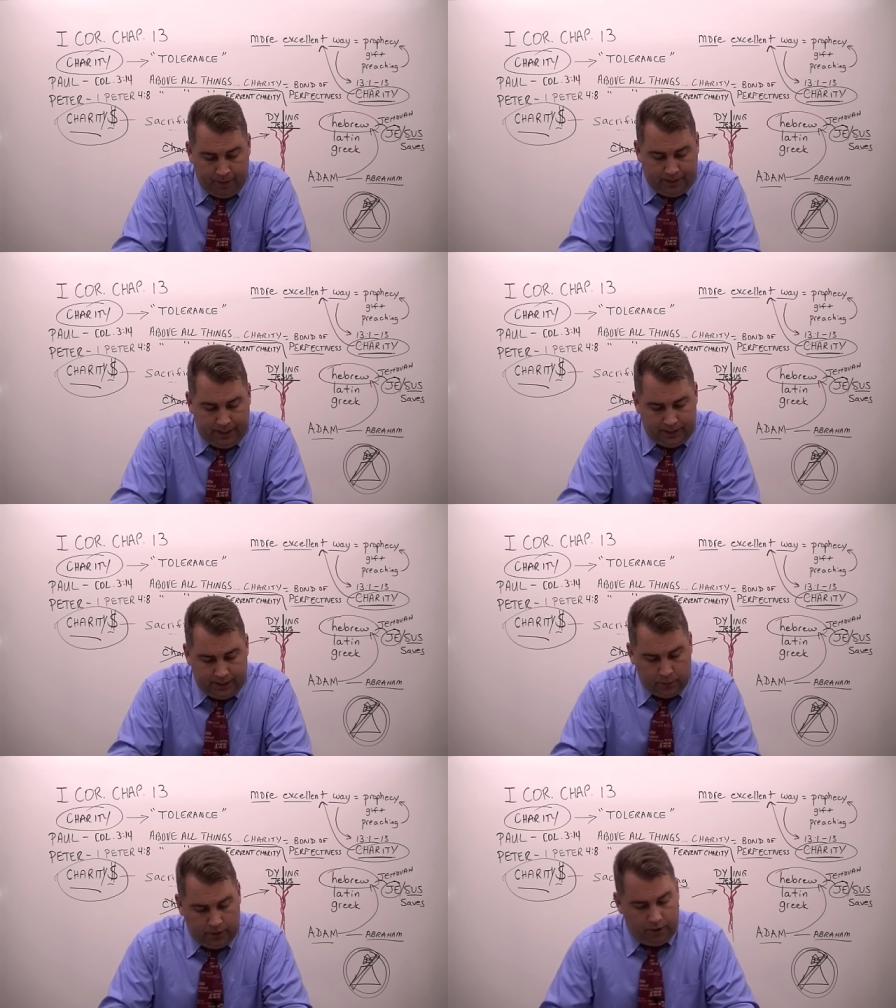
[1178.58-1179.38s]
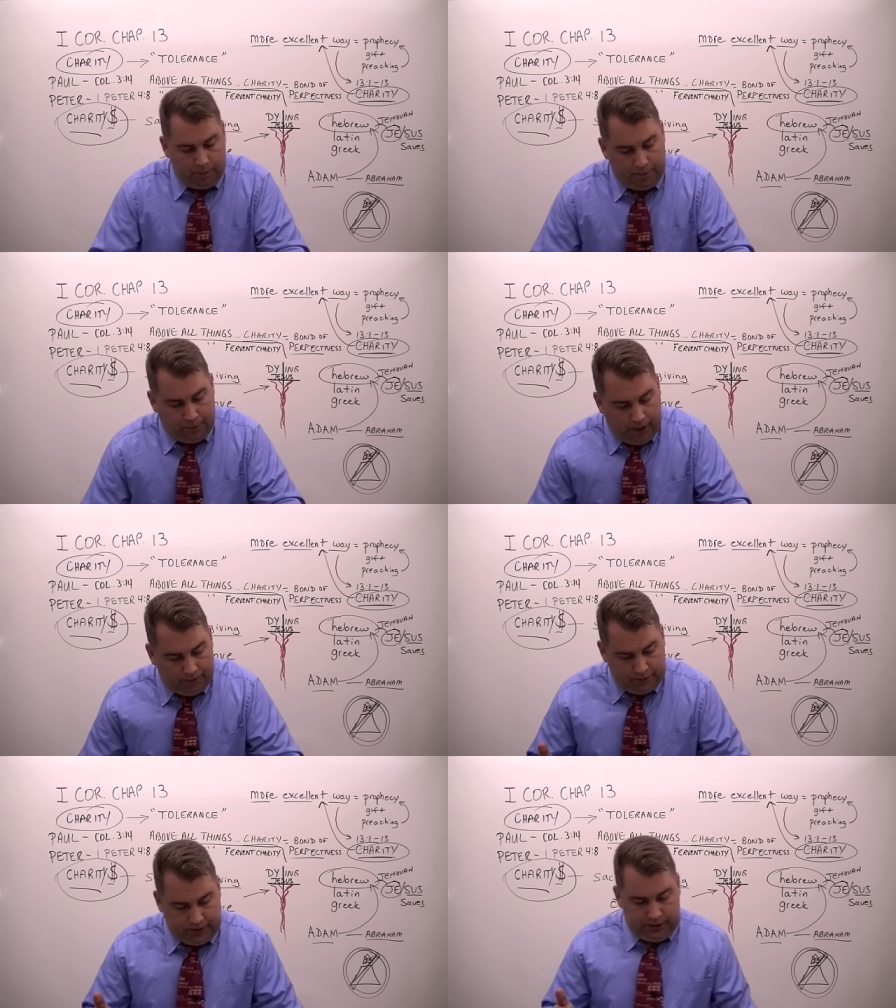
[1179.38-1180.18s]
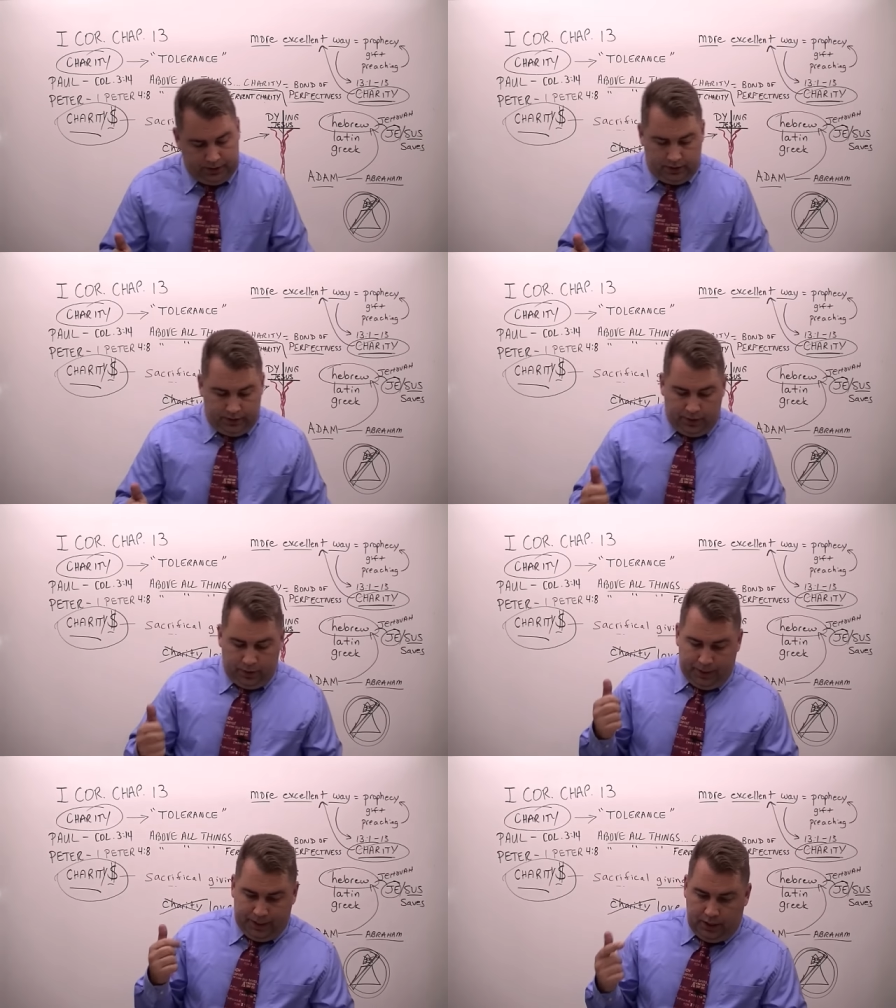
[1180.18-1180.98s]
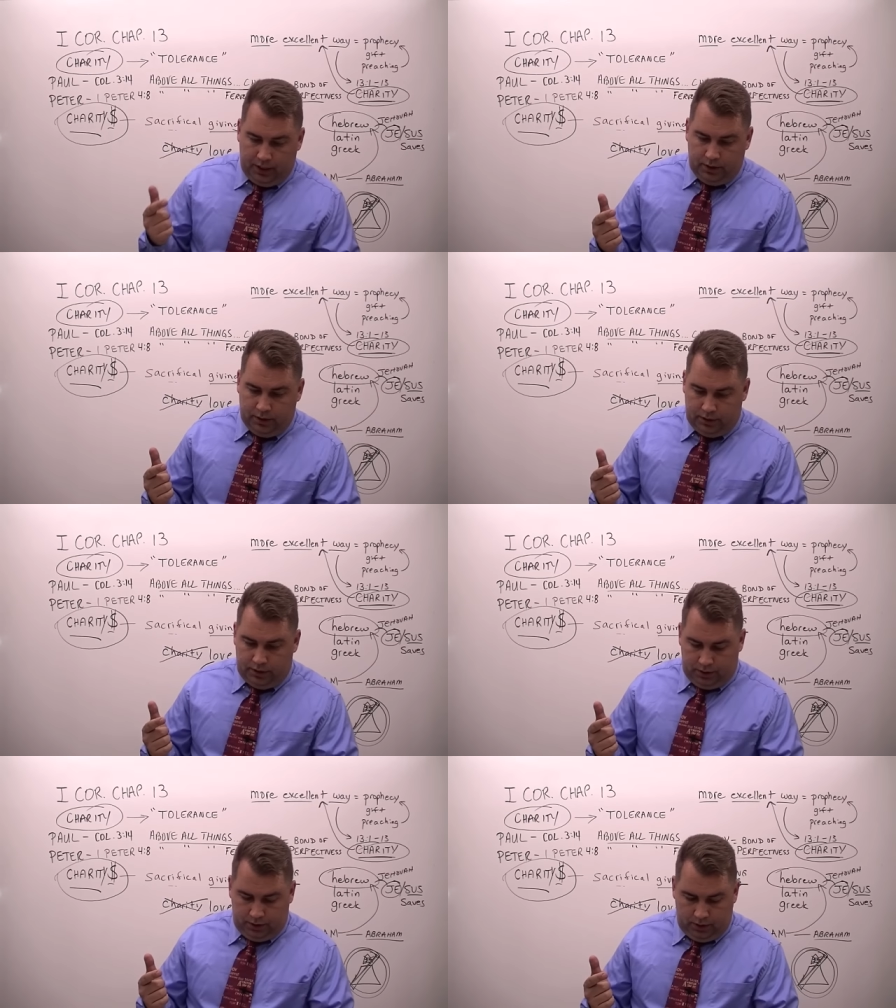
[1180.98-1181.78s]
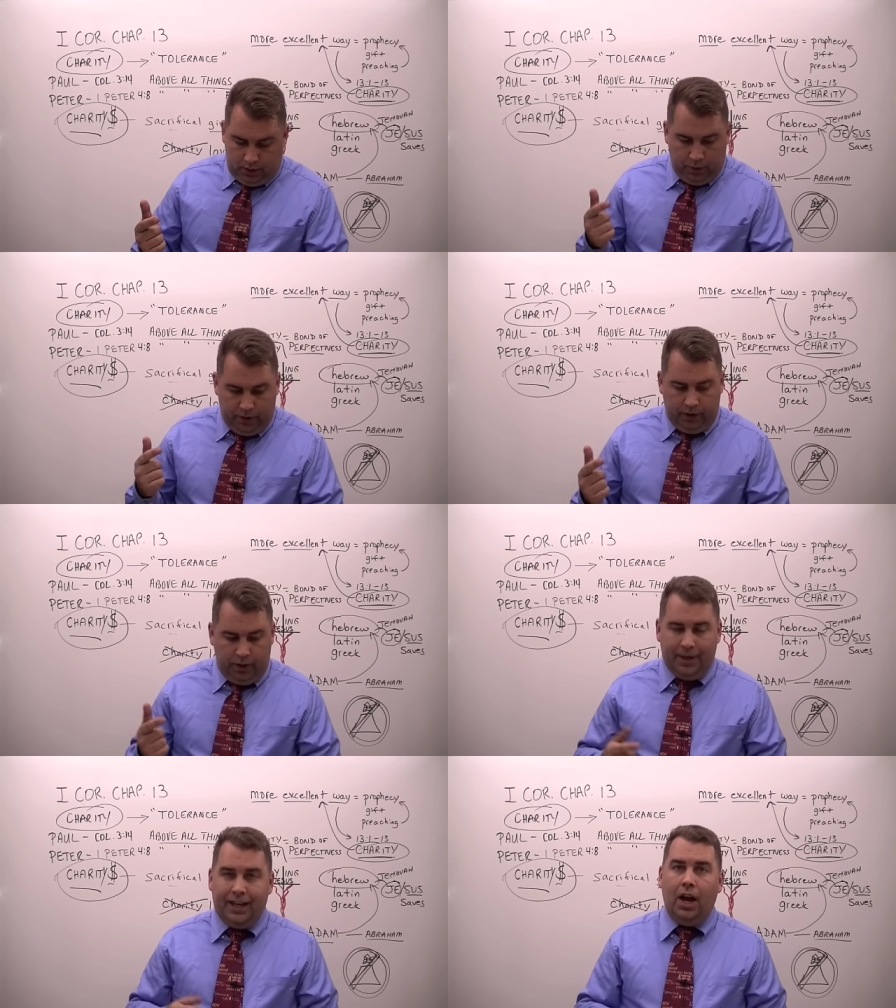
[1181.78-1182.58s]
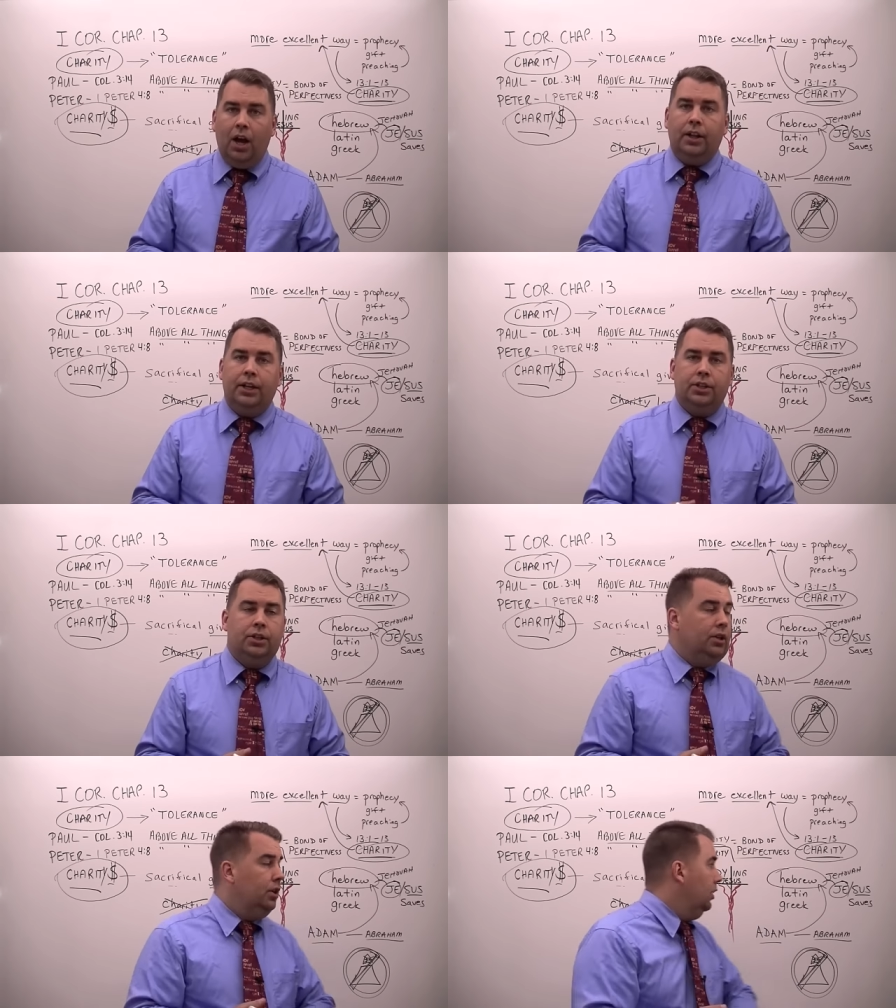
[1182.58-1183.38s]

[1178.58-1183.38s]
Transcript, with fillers: But then he says, whether there be prophecies, there be tongues, or whether there be knowledge.